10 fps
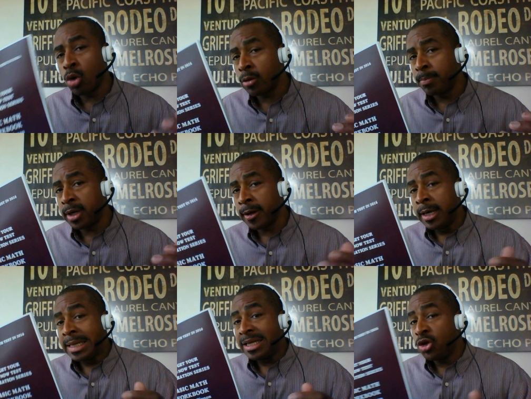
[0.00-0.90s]
workbook.
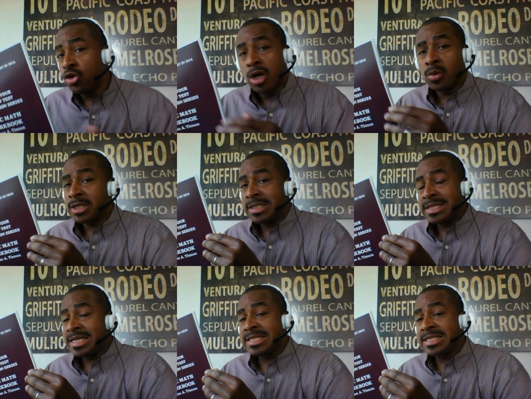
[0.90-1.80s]
You notice
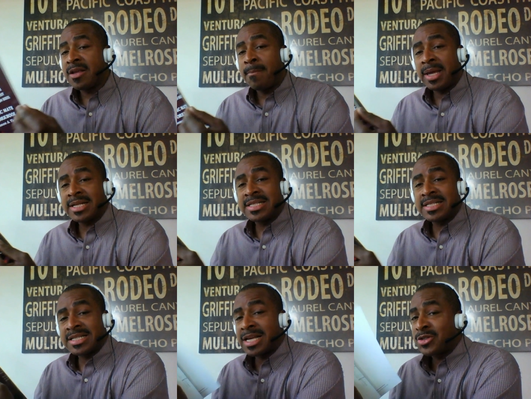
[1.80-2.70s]
this isn't the big
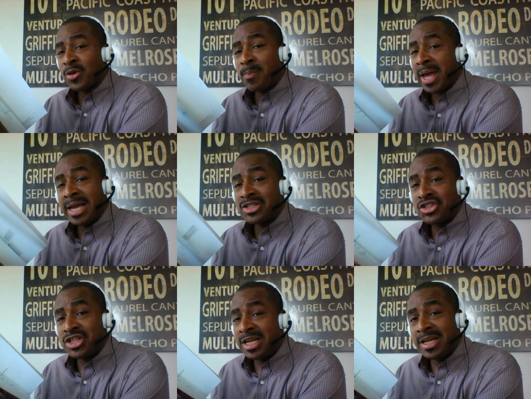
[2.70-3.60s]
600
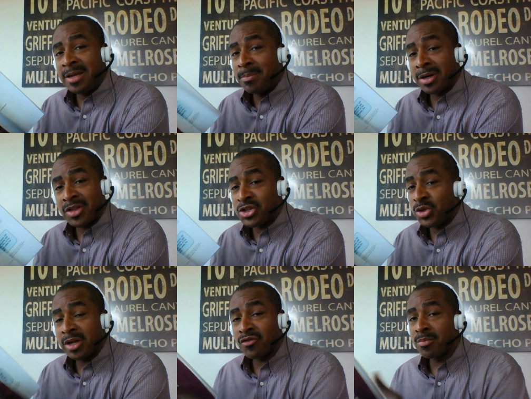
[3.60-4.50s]
page GED book that you
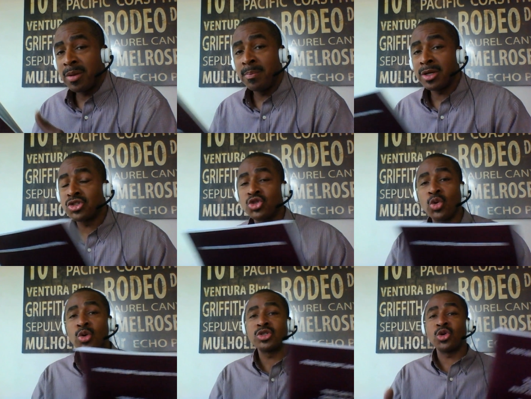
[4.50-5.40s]
get from the
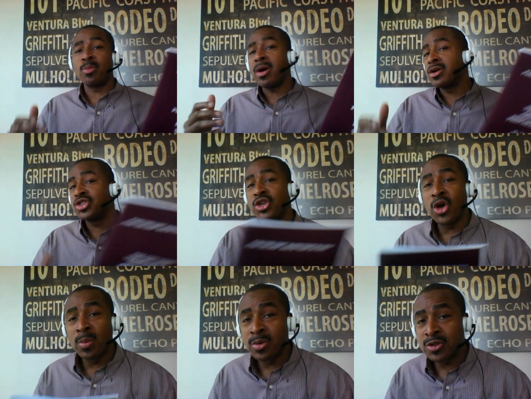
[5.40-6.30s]
bookstores or Barnes and
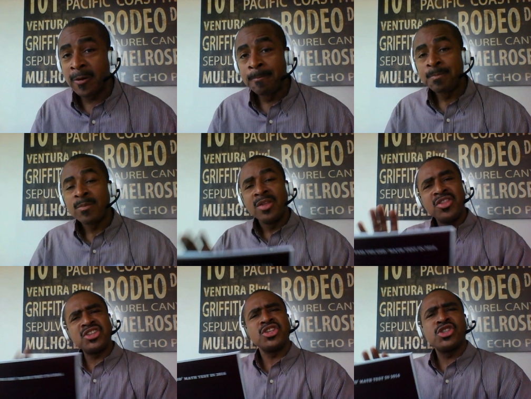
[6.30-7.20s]
Nobles.
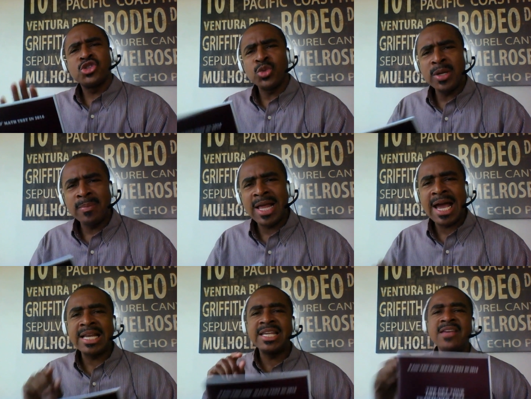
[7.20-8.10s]
This is
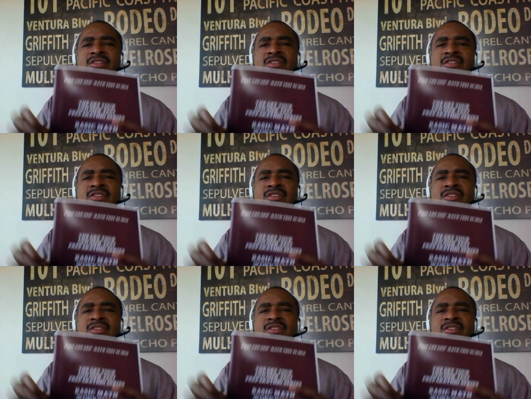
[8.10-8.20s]
streamlined,